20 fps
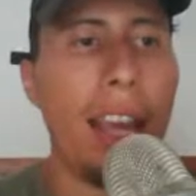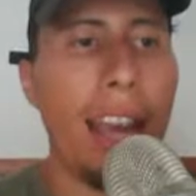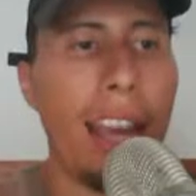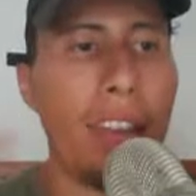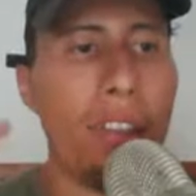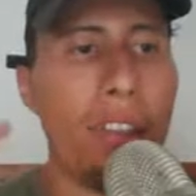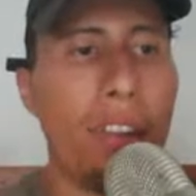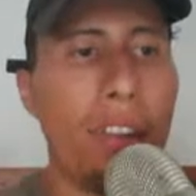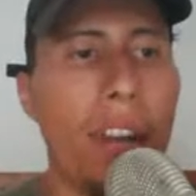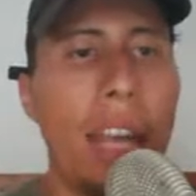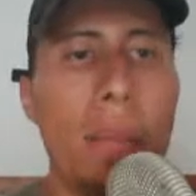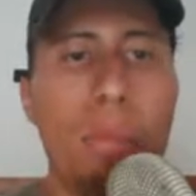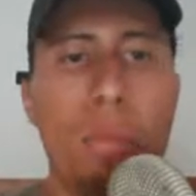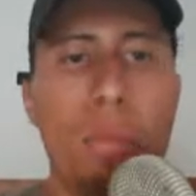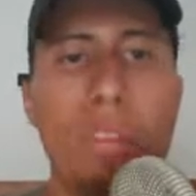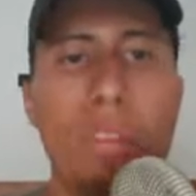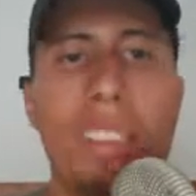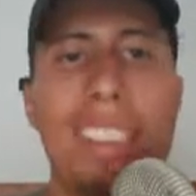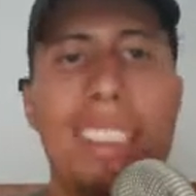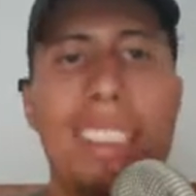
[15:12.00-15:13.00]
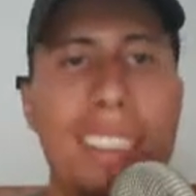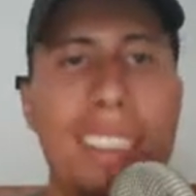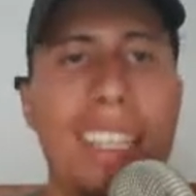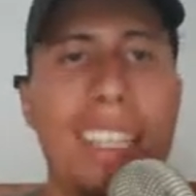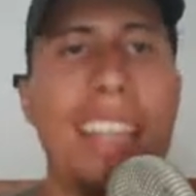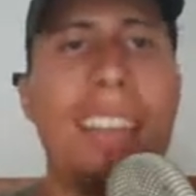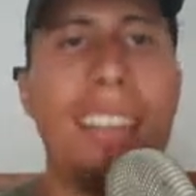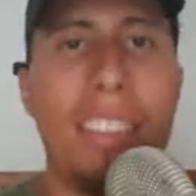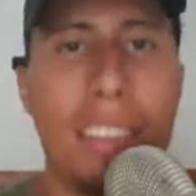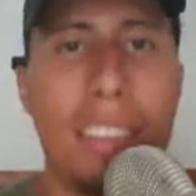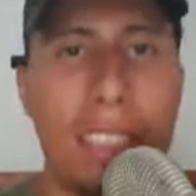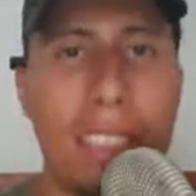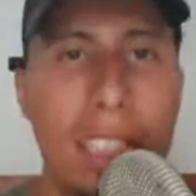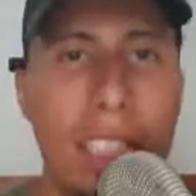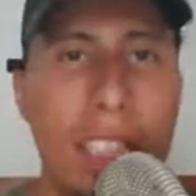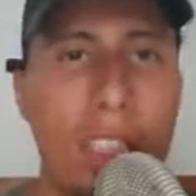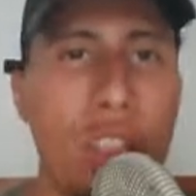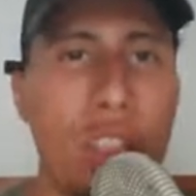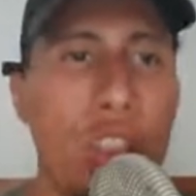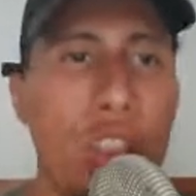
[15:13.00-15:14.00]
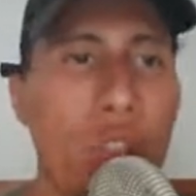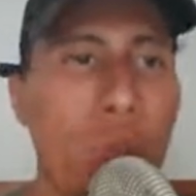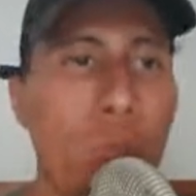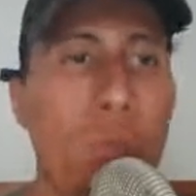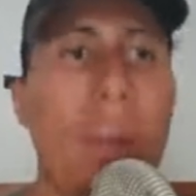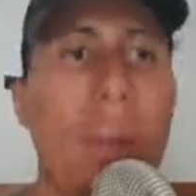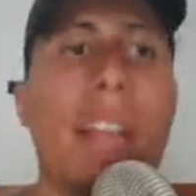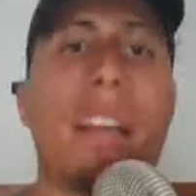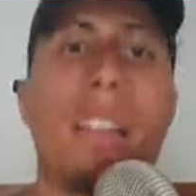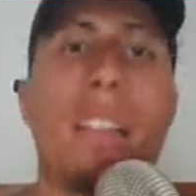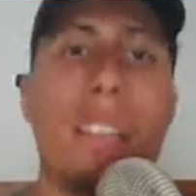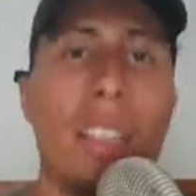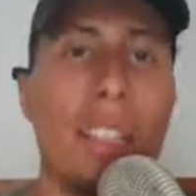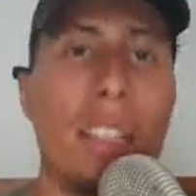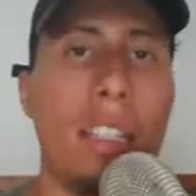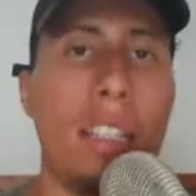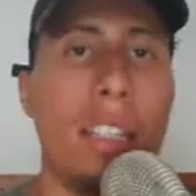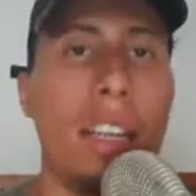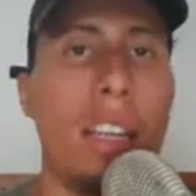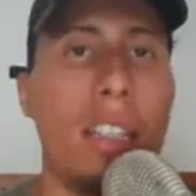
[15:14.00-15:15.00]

and you're able to send the leads directly